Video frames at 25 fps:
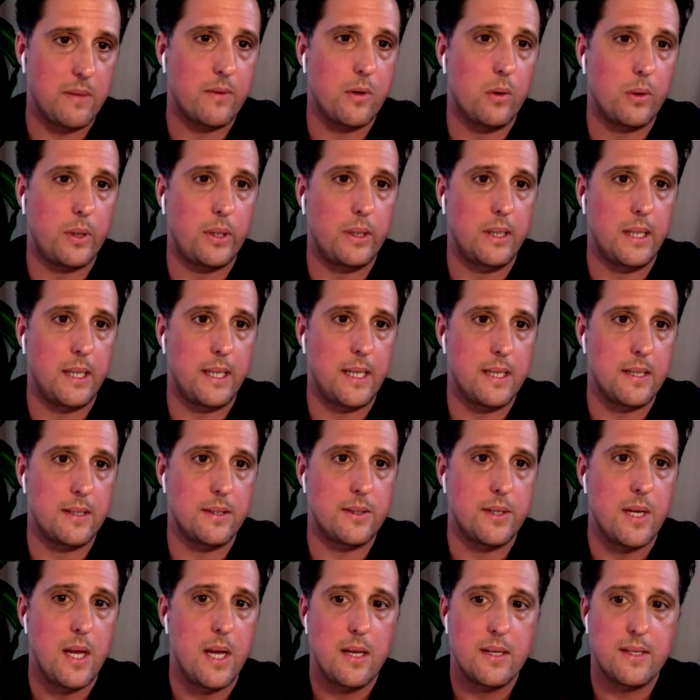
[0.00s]
of Kokila
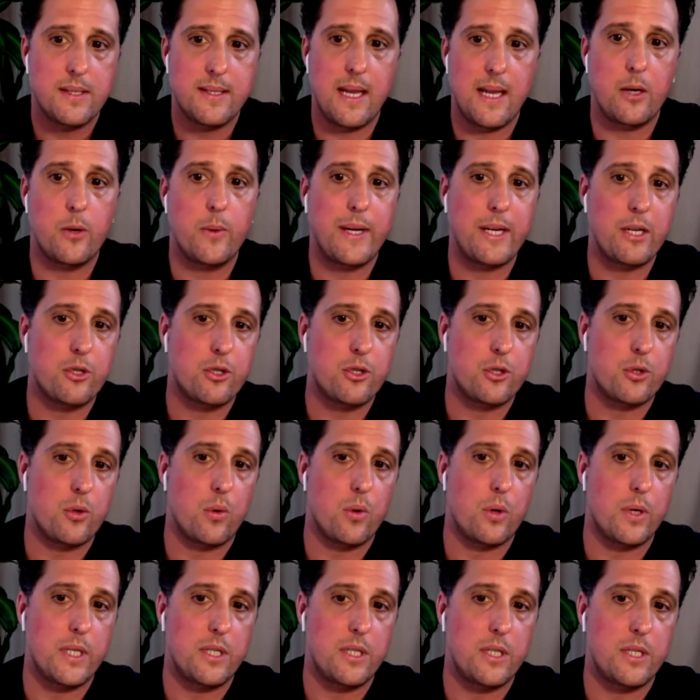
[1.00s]
is centering
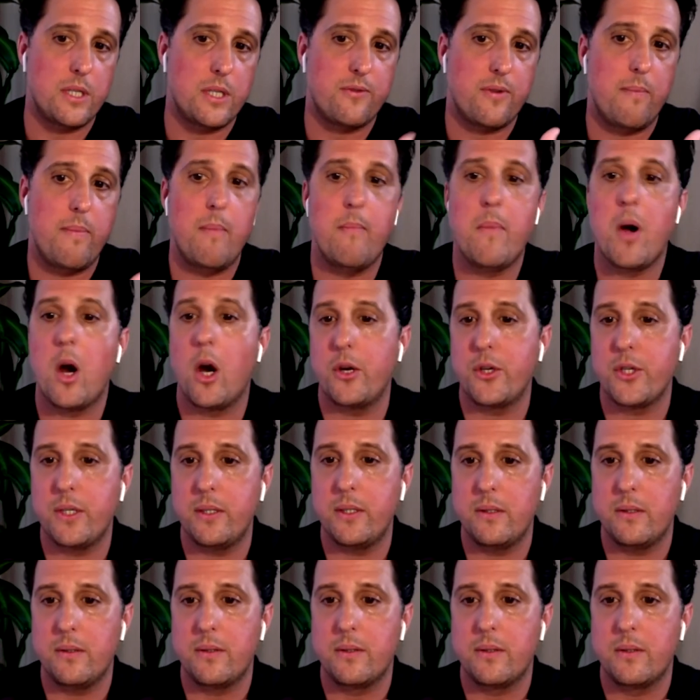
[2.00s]
stories from the
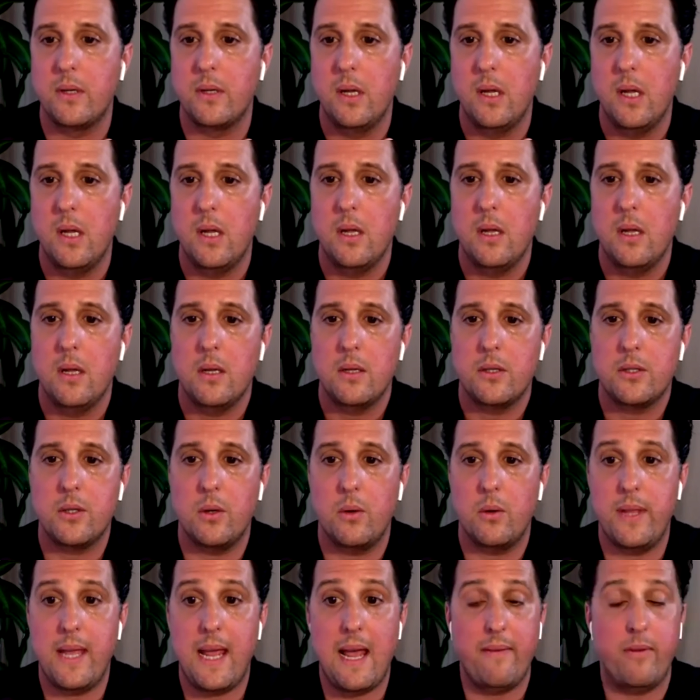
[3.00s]
margins.
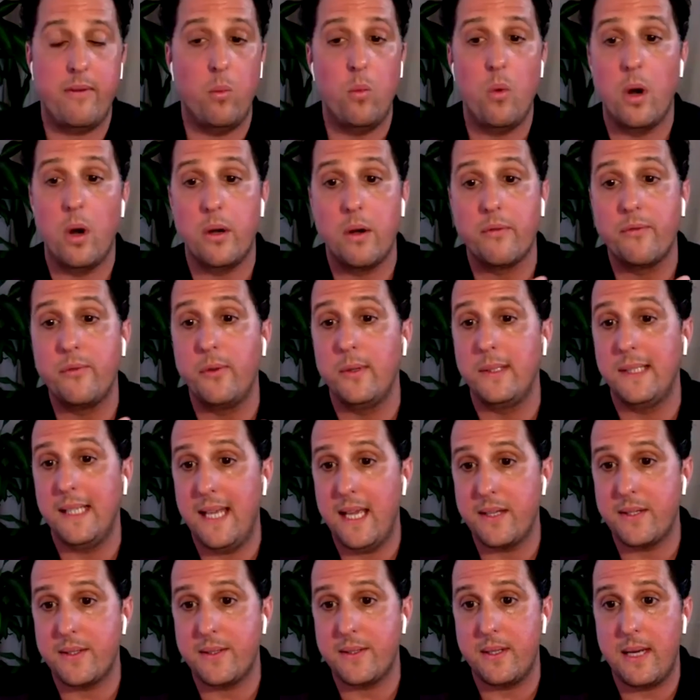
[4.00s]
So they have a wonderful
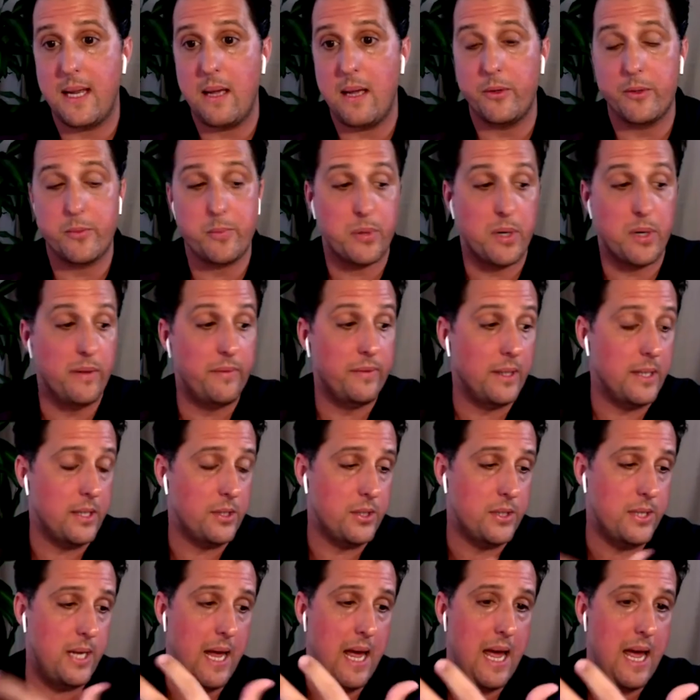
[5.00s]
list, and I was
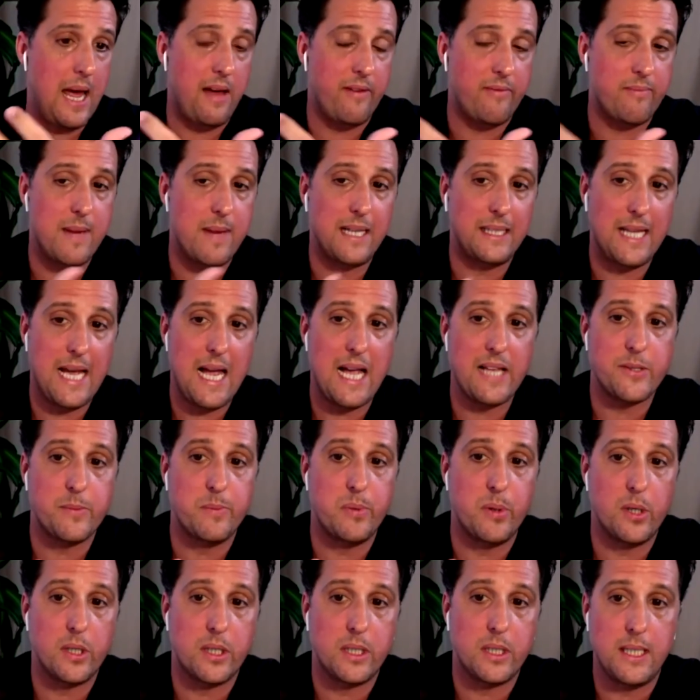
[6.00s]
privileged to have my last
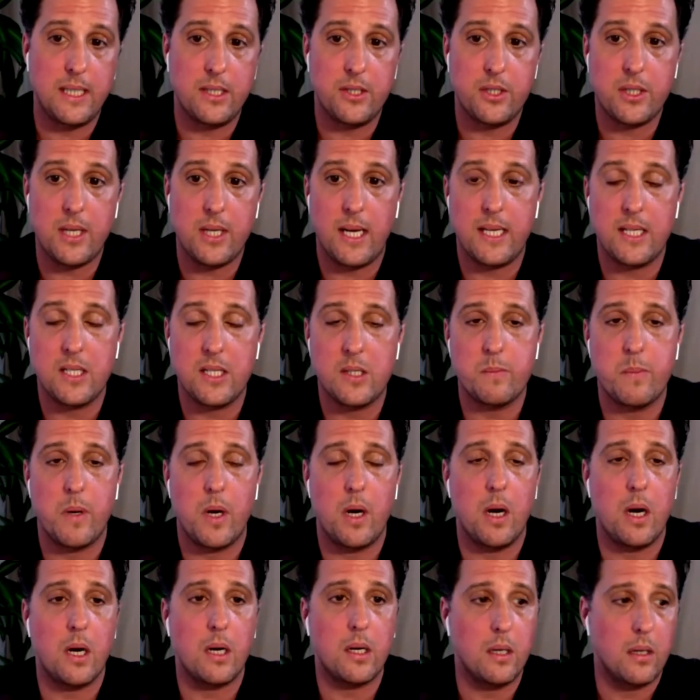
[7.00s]
book, Each Tiny
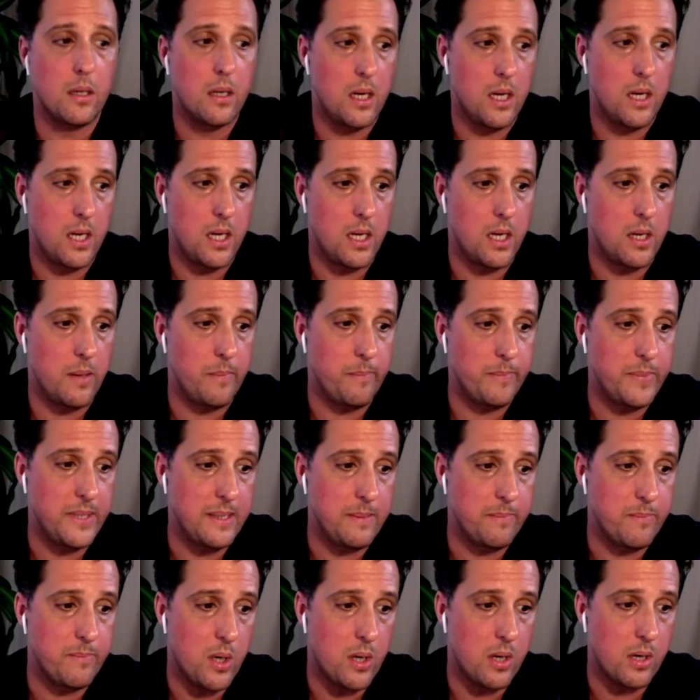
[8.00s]
Spark,
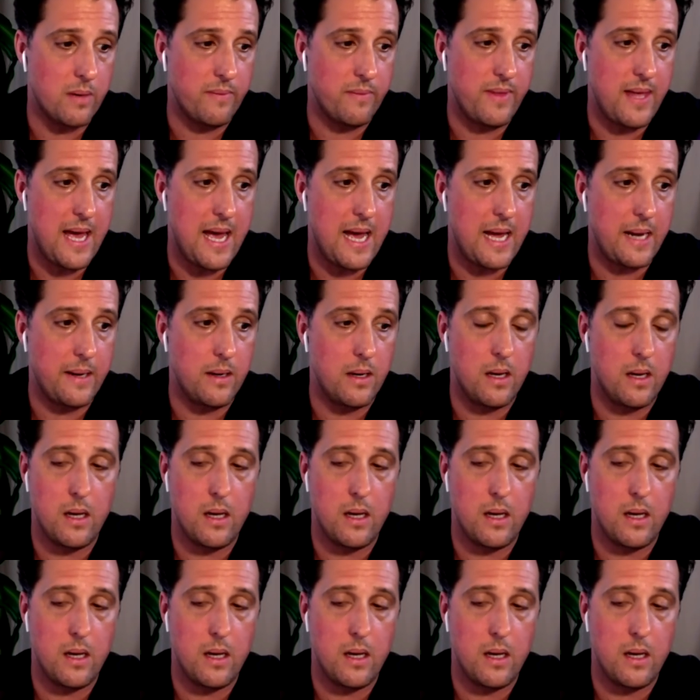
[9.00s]
be part of that